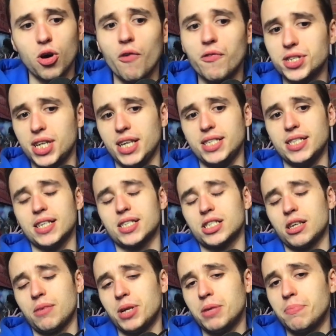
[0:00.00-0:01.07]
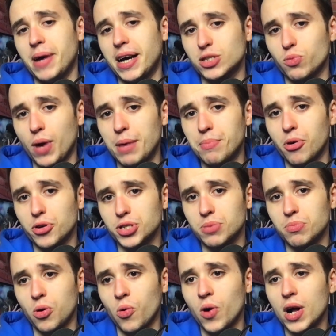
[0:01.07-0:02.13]
obviously sets us up in the best way
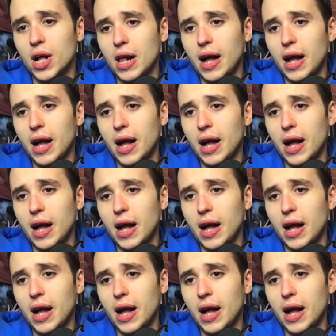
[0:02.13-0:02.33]
possible,